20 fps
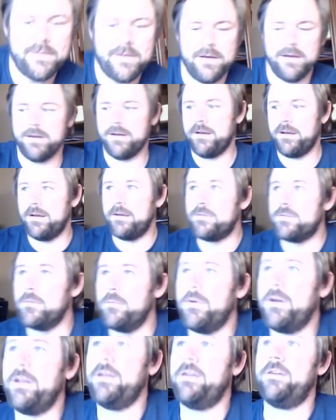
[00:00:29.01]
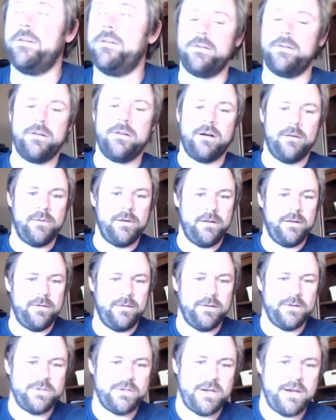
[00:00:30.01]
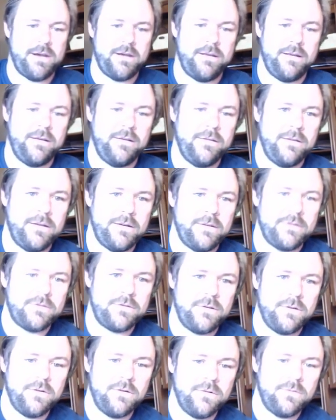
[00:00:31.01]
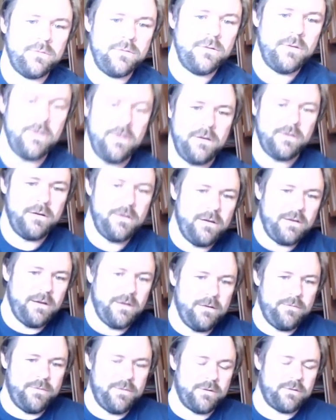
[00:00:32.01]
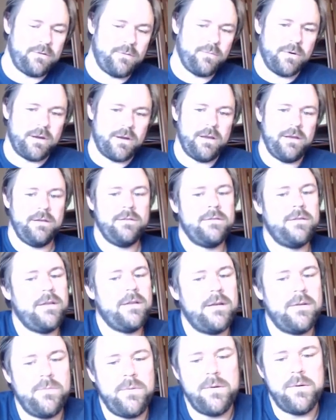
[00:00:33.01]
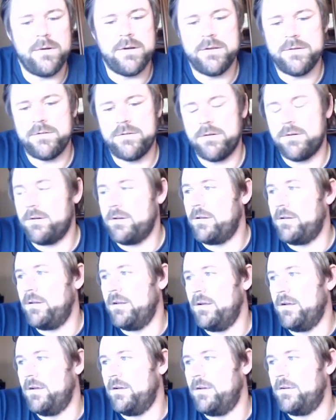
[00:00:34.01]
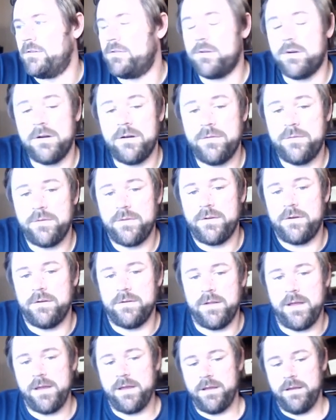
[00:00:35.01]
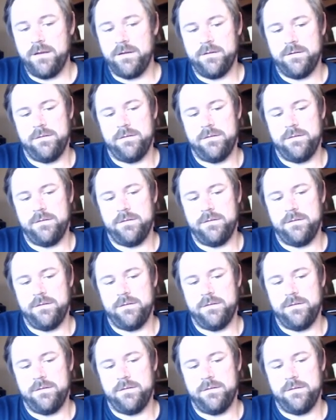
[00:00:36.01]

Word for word: Uh, if somebody could comment in the chat and let us know if this is working, then we will get started. Sorry for the delay.